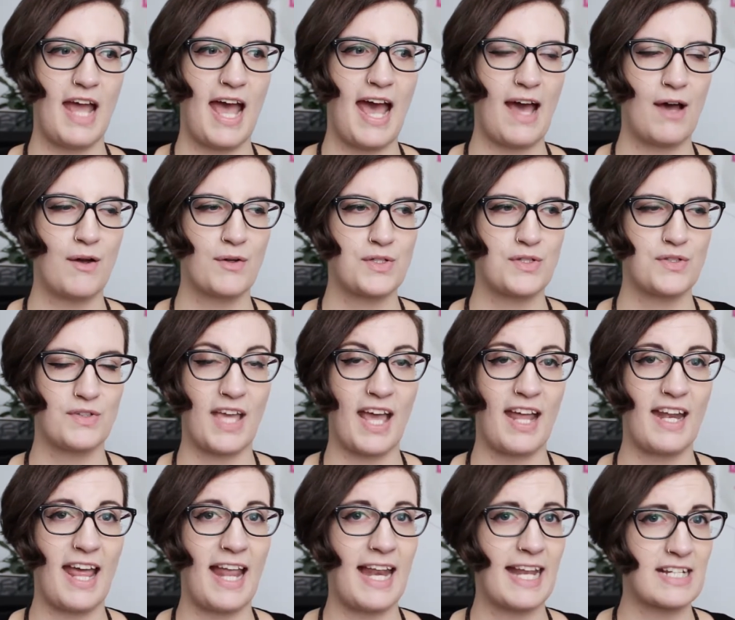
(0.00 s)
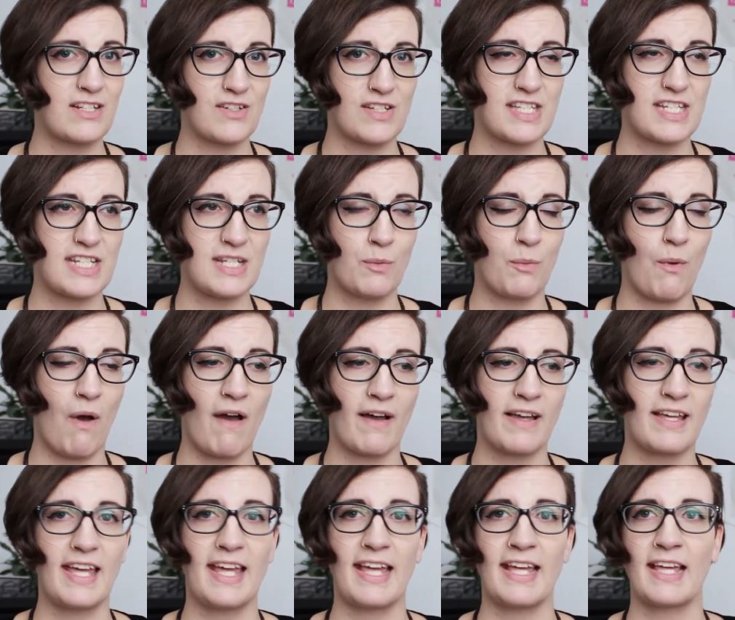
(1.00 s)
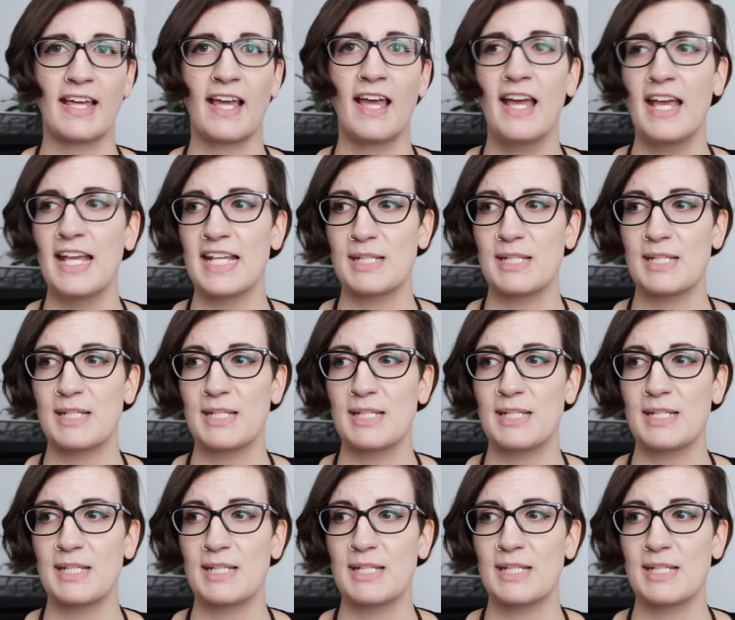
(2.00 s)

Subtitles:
how to get electricity working,